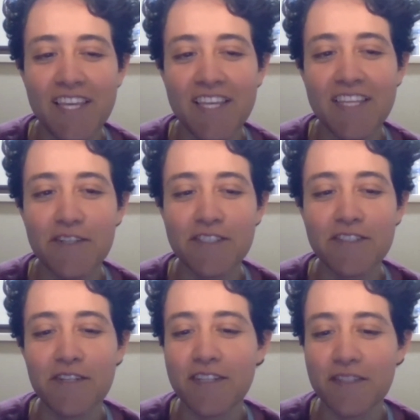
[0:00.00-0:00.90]
Just
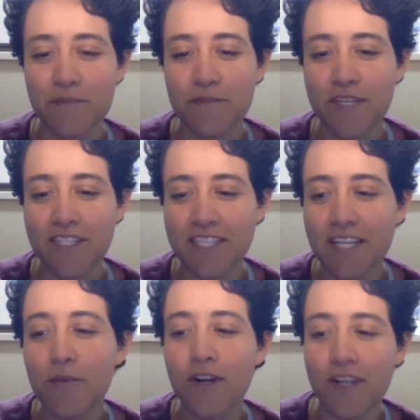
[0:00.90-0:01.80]

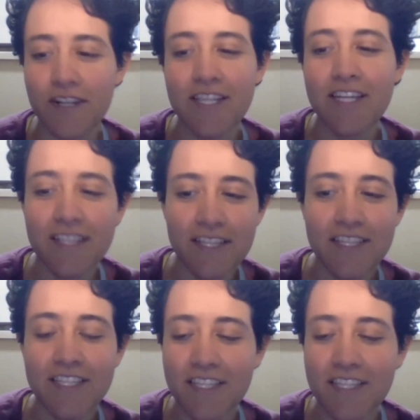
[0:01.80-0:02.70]
still work a little
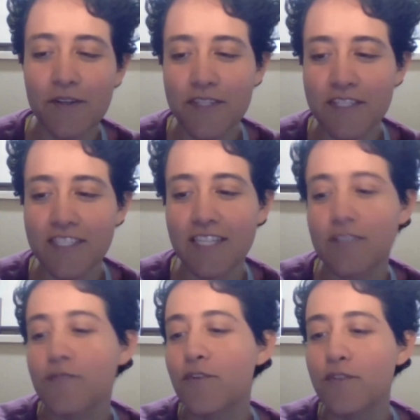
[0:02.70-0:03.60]
just
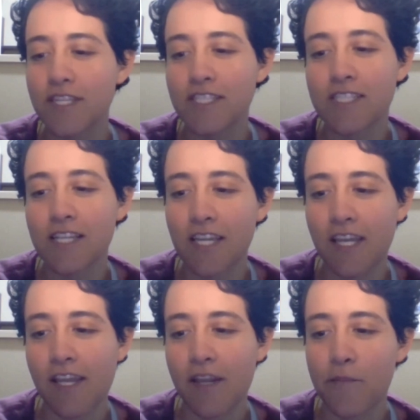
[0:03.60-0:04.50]
for this
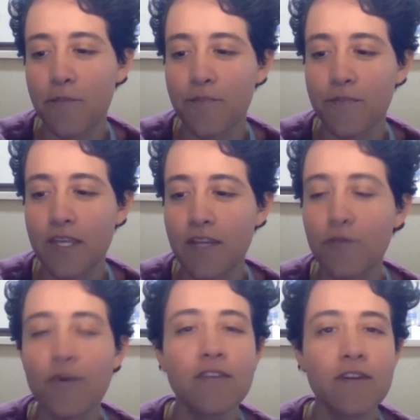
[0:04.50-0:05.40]
in
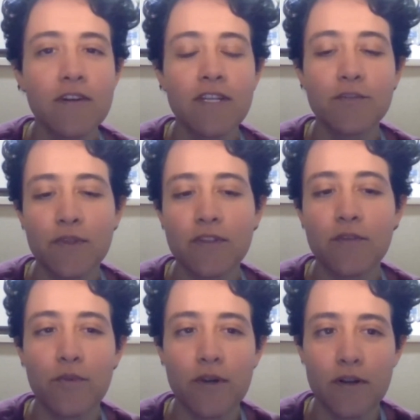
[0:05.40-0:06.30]
winter is
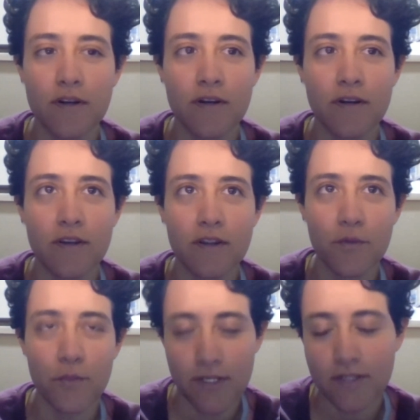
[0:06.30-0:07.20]

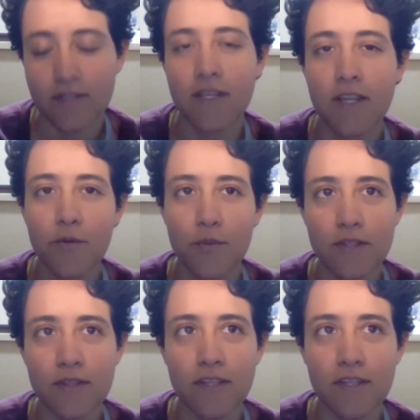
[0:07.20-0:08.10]
when
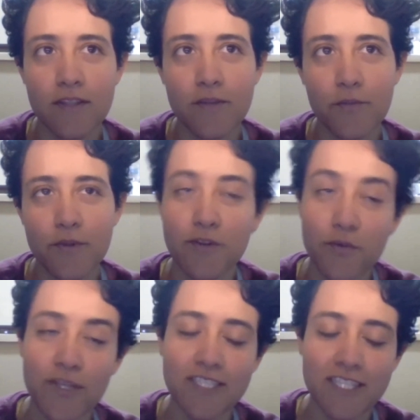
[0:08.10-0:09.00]
winter
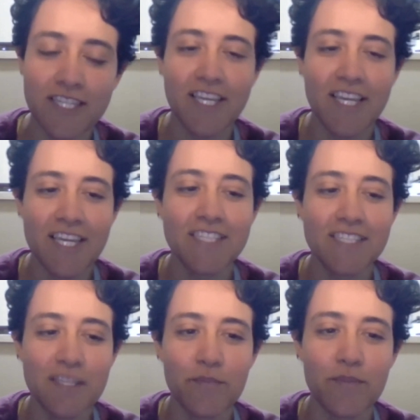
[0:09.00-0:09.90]
wheat is in
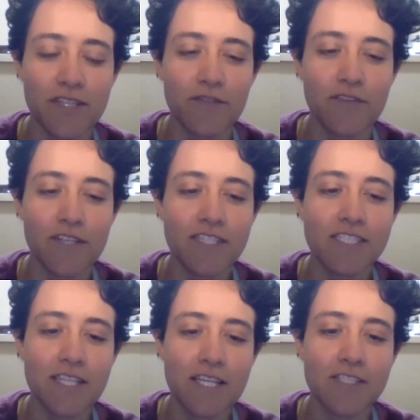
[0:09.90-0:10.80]
the fields.
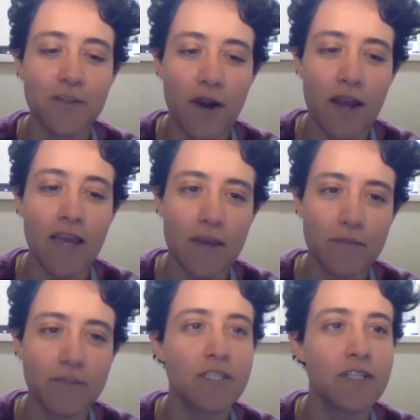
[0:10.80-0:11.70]
So I am
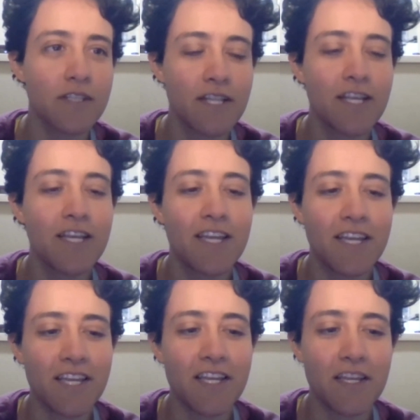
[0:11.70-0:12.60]
still
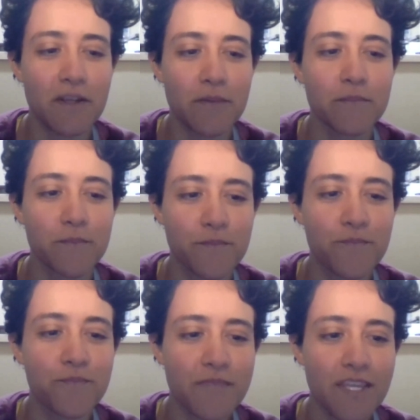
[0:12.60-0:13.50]

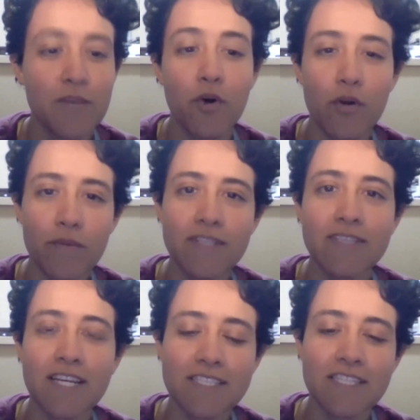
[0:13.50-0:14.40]
involved in
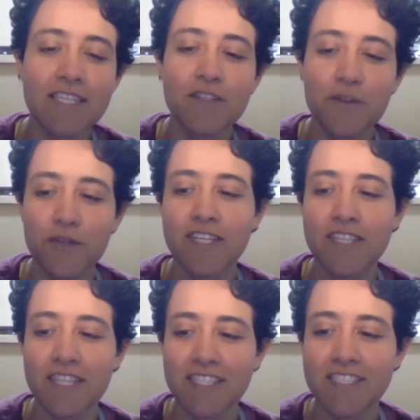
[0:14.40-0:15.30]
that during
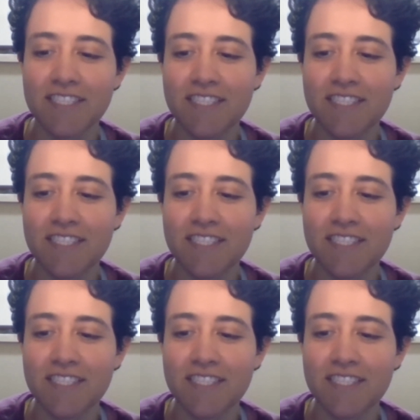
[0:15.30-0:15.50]
this